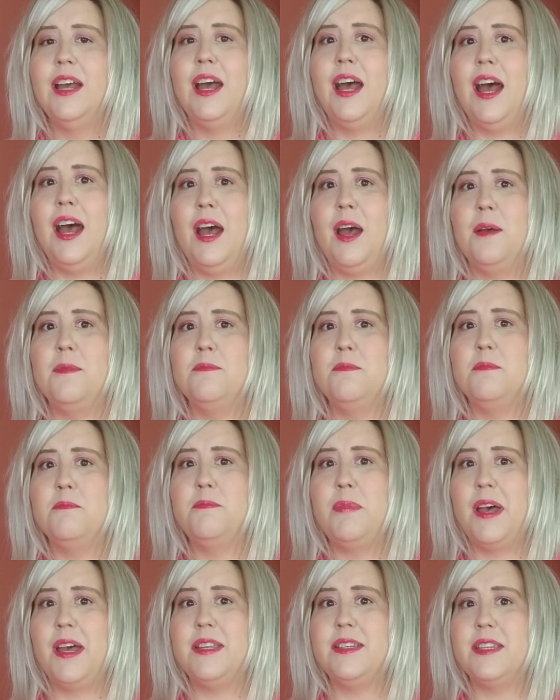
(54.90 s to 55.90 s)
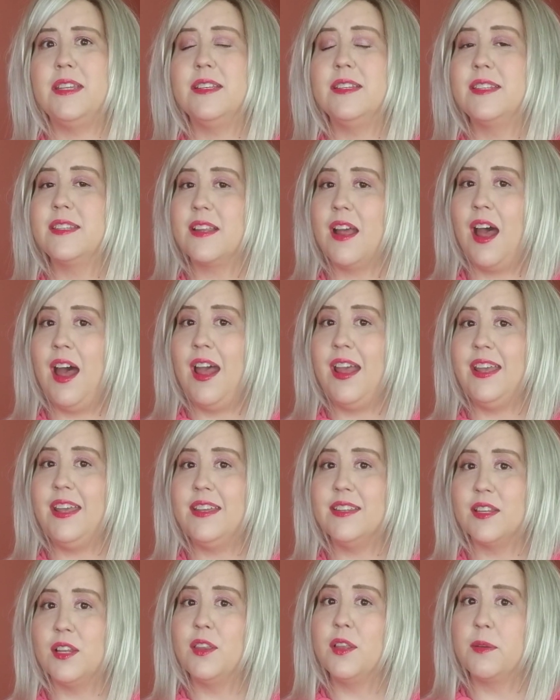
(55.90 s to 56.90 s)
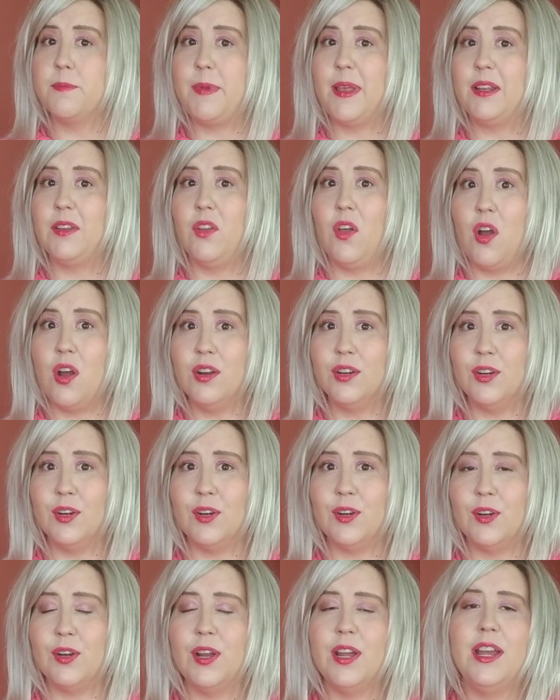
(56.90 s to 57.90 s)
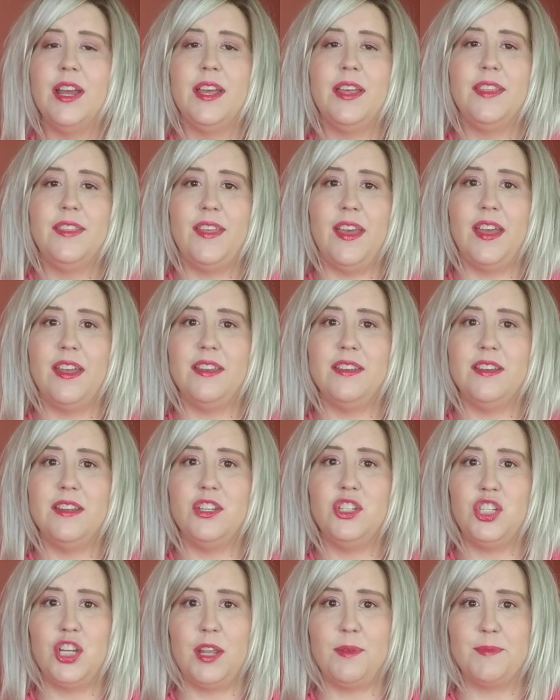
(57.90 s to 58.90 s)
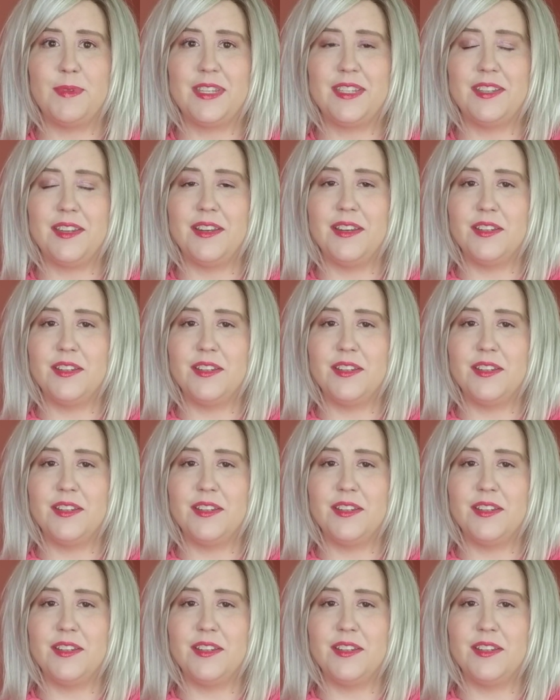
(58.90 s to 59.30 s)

But Sky is a little bit longer than Jameson,